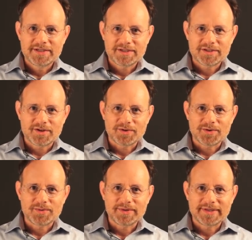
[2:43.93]

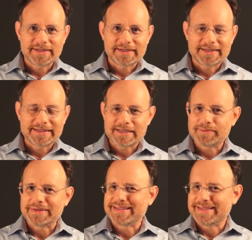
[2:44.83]
So
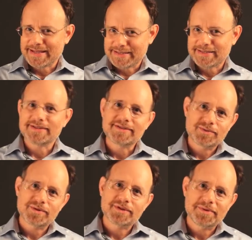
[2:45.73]
Elizabeth, in that
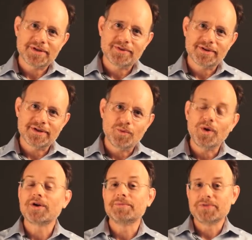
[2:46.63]
sense, was a bit of a
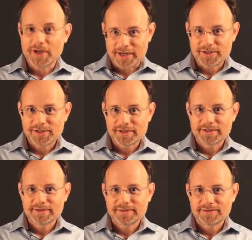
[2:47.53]
welcome change
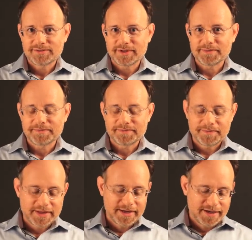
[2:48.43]
from
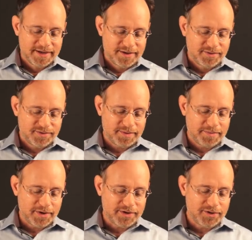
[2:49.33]

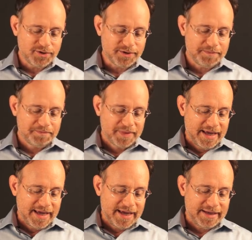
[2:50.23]
Mary Tudor.
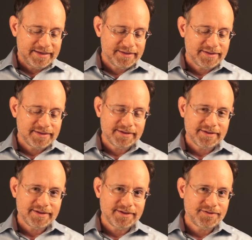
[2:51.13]
And
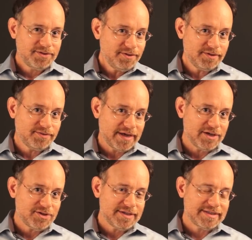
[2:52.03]
a third
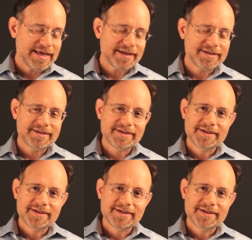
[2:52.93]
advantage is that